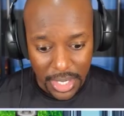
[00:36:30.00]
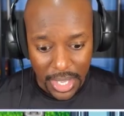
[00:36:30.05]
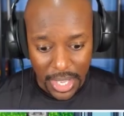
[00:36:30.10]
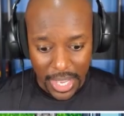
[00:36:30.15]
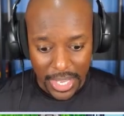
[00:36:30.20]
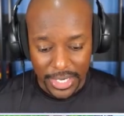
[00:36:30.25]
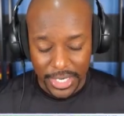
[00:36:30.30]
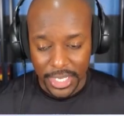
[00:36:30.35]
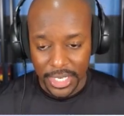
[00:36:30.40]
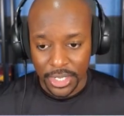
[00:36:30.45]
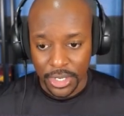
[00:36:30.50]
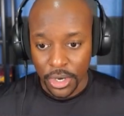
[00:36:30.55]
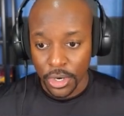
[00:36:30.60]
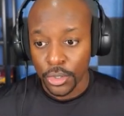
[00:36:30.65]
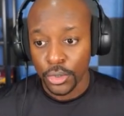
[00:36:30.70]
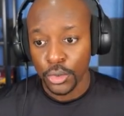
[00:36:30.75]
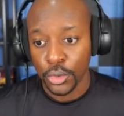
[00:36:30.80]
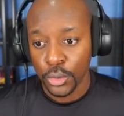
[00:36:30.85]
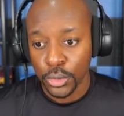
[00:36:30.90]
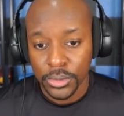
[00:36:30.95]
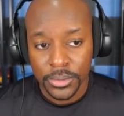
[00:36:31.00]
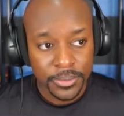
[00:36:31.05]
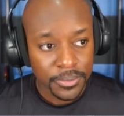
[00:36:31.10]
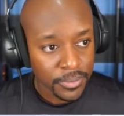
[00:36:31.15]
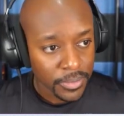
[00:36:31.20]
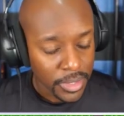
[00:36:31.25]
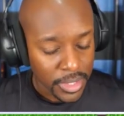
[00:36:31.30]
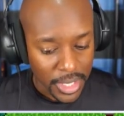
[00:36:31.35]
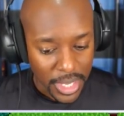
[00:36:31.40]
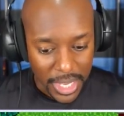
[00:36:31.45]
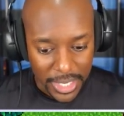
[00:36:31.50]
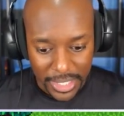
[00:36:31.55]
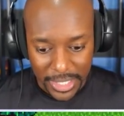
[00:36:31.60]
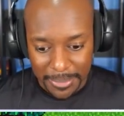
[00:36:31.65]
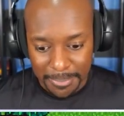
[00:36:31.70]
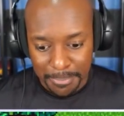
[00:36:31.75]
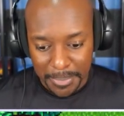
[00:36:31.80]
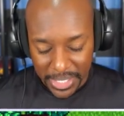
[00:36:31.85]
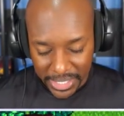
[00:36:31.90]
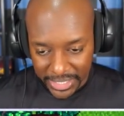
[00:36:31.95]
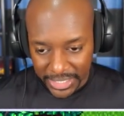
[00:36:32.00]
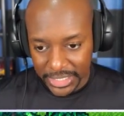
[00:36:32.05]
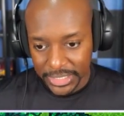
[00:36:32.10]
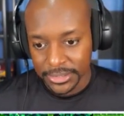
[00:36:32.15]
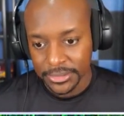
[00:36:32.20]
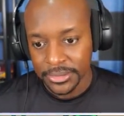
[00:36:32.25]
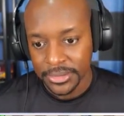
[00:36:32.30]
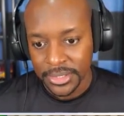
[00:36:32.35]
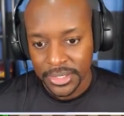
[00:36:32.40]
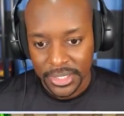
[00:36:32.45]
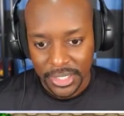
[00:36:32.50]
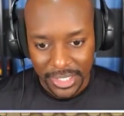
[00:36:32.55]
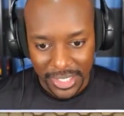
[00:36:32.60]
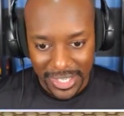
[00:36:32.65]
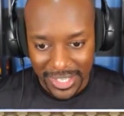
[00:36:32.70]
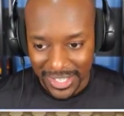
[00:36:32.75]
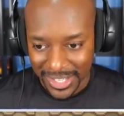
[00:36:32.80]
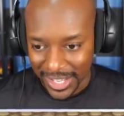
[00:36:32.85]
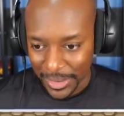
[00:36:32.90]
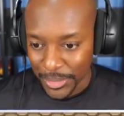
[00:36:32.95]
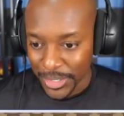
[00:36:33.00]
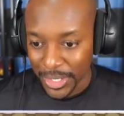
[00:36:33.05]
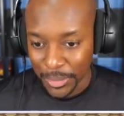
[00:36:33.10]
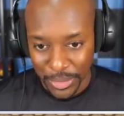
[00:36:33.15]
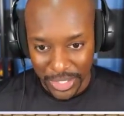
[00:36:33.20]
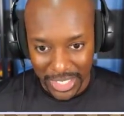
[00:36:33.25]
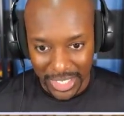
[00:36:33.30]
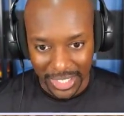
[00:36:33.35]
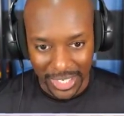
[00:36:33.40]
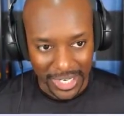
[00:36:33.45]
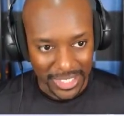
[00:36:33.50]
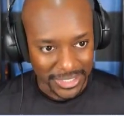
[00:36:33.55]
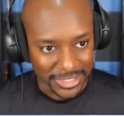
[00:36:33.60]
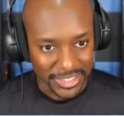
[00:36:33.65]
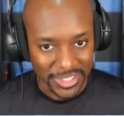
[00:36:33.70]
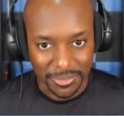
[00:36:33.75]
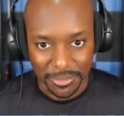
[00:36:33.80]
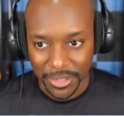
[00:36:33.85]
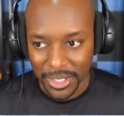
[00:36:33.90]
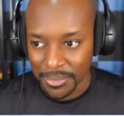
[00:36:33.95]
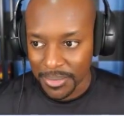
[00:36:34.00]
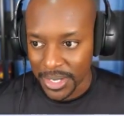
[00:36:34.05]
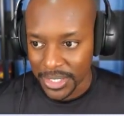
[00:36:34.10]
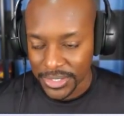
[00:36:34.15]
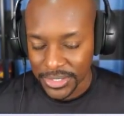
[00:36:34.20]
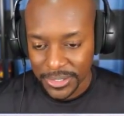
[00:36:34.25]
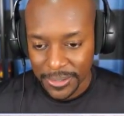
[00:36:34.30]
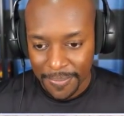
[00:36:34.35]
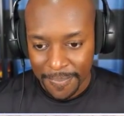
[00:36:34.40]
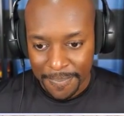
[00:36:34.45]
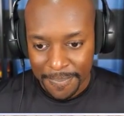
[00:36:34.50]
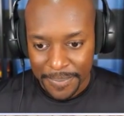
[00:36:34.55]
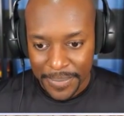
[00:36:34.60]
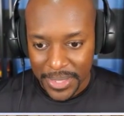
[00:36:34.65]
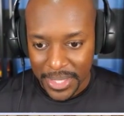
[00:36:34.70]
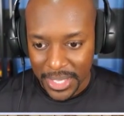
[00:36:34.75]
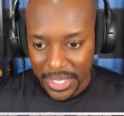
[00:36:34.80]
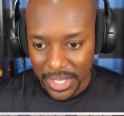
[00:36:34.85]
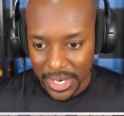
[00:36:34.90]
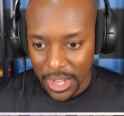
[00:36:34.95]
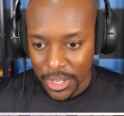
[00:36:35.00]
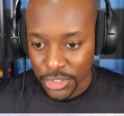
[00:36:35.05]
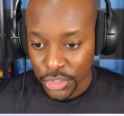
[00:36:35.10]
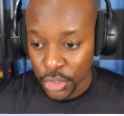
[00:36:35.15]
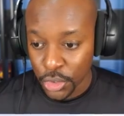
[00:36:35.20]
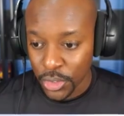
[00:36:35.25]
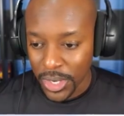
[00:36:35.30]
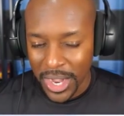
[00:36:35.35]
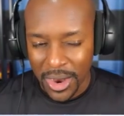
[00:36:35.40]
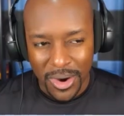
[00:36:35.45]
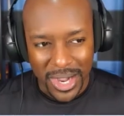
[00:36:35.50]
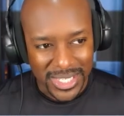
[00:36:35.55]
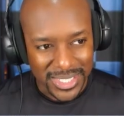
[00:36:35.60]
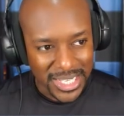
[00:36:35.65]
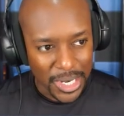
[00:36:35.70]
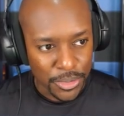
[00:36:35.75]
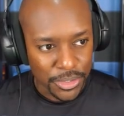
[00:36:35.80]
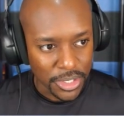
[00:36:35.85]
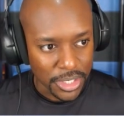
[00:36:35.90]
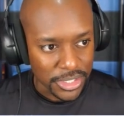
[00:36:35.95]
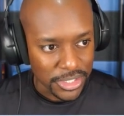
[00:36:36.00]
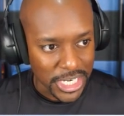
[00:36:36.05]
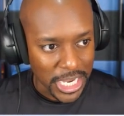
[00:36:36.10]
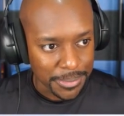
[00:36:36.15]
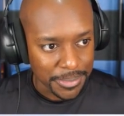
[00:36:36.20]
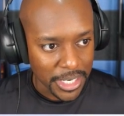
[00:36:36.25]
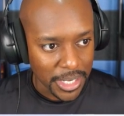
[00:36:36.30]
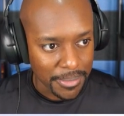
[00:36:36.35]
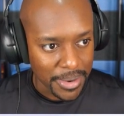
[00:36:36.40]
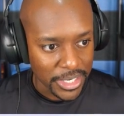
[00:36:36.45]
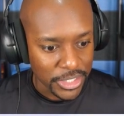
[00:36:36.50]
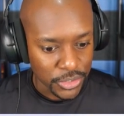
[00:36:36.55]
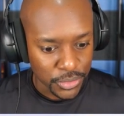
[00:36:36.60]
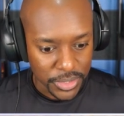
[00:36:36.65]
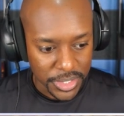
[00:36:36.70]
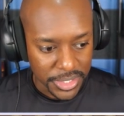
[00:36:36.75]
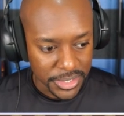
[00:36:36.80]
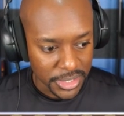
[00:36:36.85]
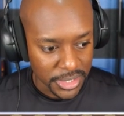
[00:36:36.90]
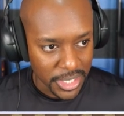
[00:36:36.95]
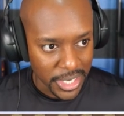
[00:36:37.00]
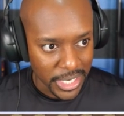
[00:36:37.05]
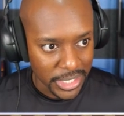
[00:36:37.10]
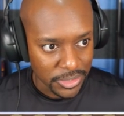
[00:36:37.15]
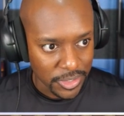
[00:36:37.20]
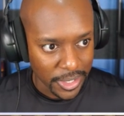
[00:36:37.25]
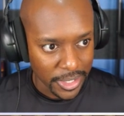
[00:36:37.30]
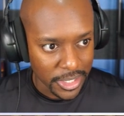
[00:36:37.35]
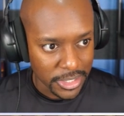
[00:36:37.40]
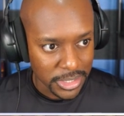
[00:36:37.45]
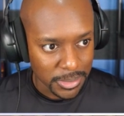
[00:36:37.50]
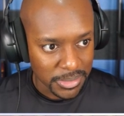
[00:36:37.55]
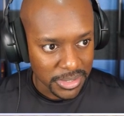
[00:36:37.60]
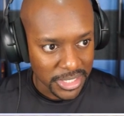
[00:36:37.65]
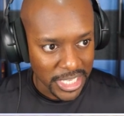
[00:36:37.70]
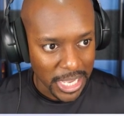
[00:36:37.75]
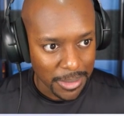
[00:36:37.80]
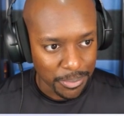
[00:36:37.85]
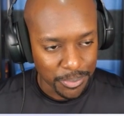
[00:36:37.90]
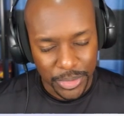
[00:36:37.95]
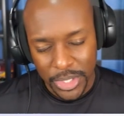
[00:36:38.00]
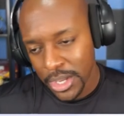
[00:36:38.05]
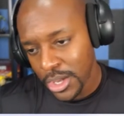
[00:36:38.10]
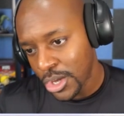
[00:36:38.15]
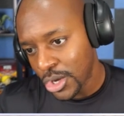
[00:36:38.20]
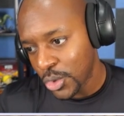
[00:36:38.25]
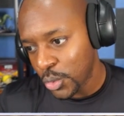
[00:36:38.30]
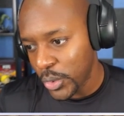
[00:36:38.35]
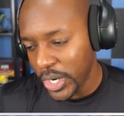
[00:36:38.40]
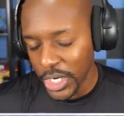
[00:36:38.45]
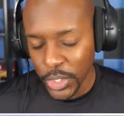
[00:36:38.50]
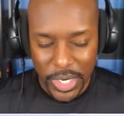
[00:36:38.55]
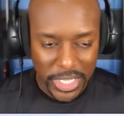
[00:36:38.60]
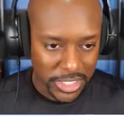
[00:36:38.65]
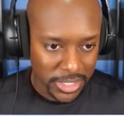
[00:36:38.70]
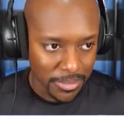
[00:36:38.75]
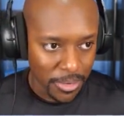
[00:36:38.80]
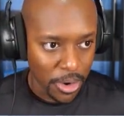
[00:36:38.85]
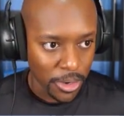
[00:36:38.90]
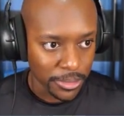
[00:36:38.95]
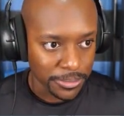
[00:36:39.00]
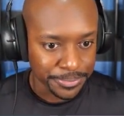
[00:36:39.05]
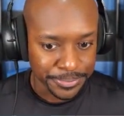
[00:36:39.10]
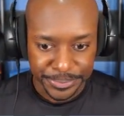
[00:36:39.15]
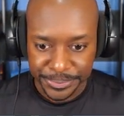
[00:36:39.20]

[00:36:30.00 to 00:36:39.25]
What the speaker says: I need coal. I need money. I mean, we need a lot of stuff pretty much. And also, oh, I said I was going to chop down my trees today so I can get some sap. We can do that tomorrow.